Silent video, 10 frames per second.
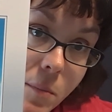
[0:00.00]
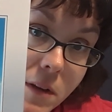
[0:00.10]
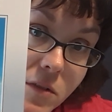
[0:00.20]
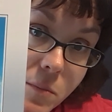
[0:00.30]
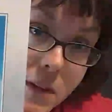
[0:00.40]

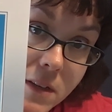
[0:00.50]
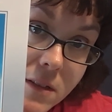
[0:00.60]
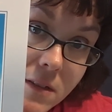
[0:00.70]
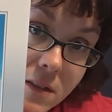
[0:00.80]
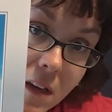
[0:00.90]
puzzle piece
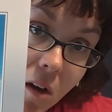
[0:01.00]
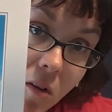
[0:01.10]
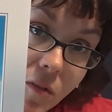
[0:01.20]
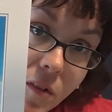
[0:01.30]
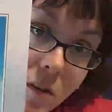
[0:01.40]
and see how I
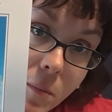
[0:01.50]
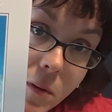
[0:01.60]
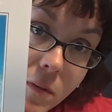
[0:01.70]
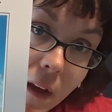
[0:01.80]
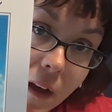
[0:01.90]
feel
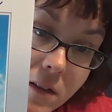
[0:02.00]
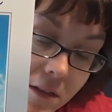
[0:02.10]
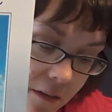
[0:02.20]
about that.